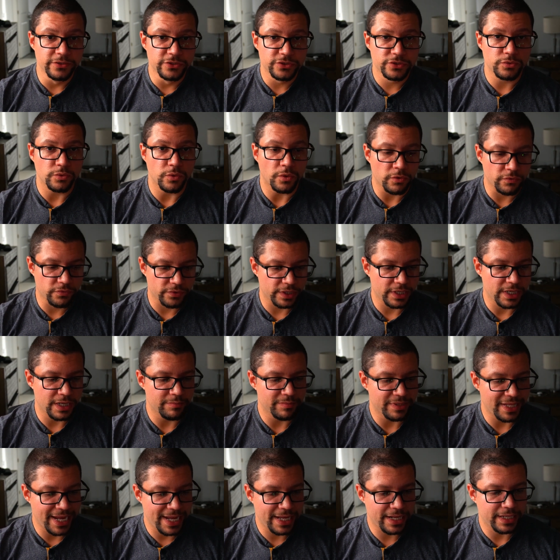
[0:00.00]
overcome that
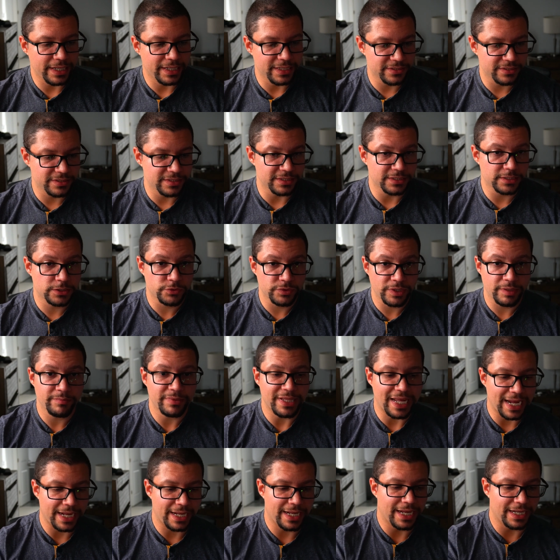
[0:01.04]
is the Stream Deck
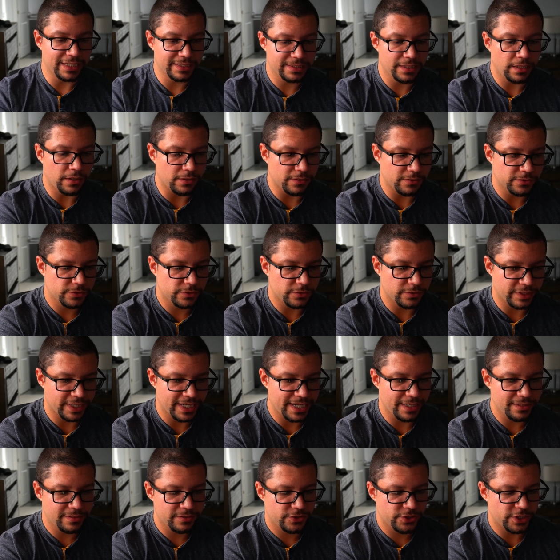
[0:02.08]
XL so again
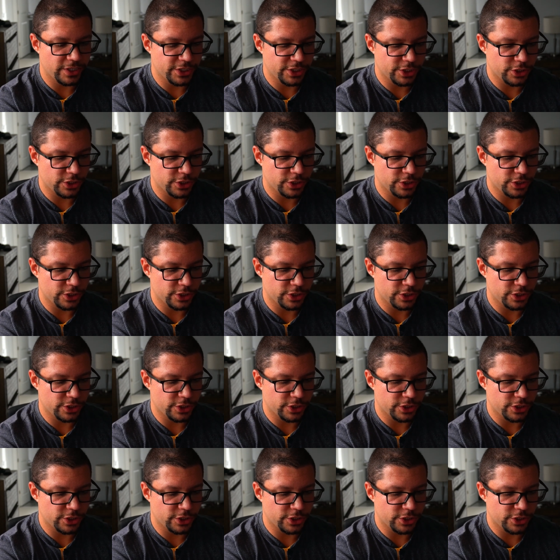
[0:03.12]
changing to my